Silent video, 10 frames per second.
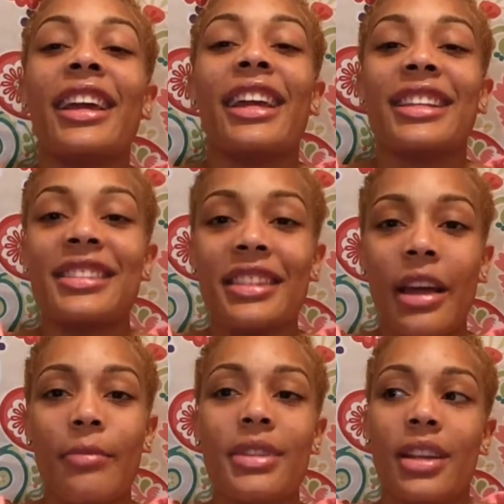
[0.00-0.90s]

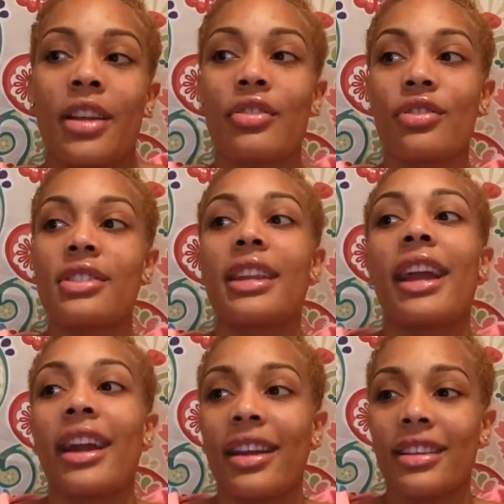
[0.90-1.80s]
accept and
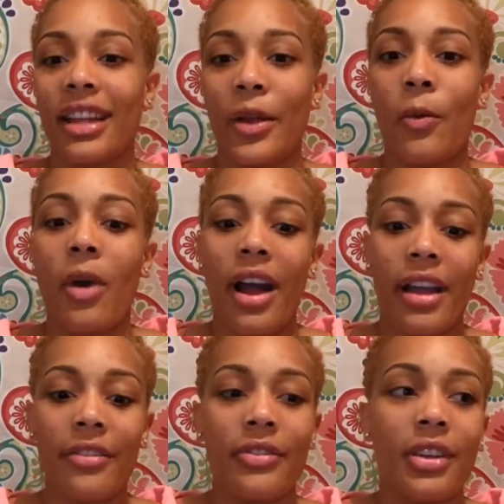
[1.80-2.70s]
understand why
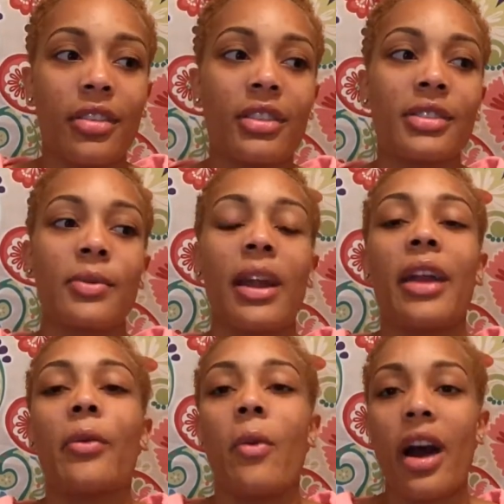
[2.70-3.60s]
I feel this way
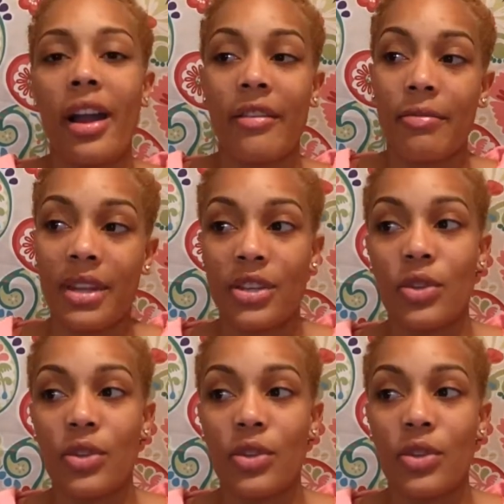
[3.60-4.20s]
and why I've been